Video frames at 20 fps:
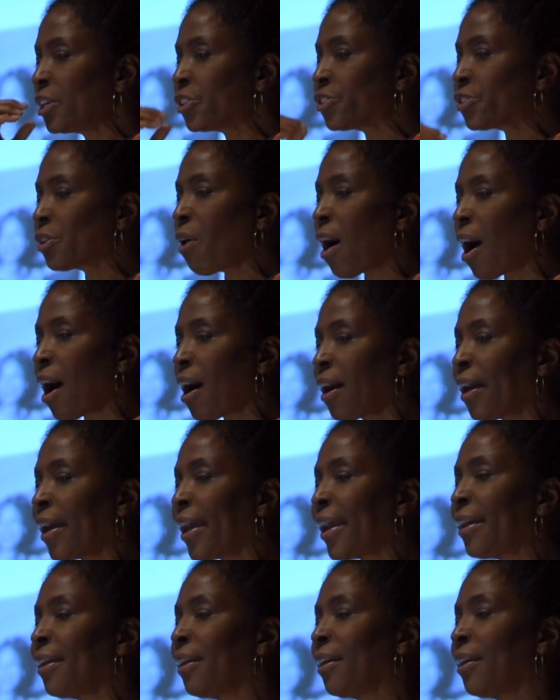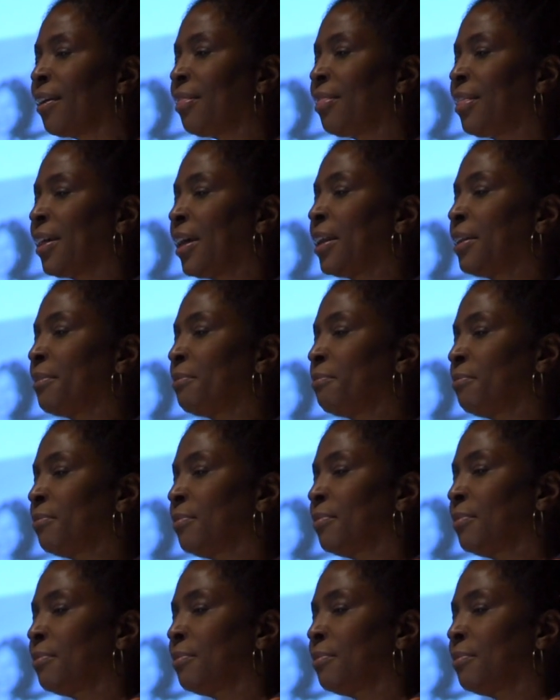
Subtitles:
So I then,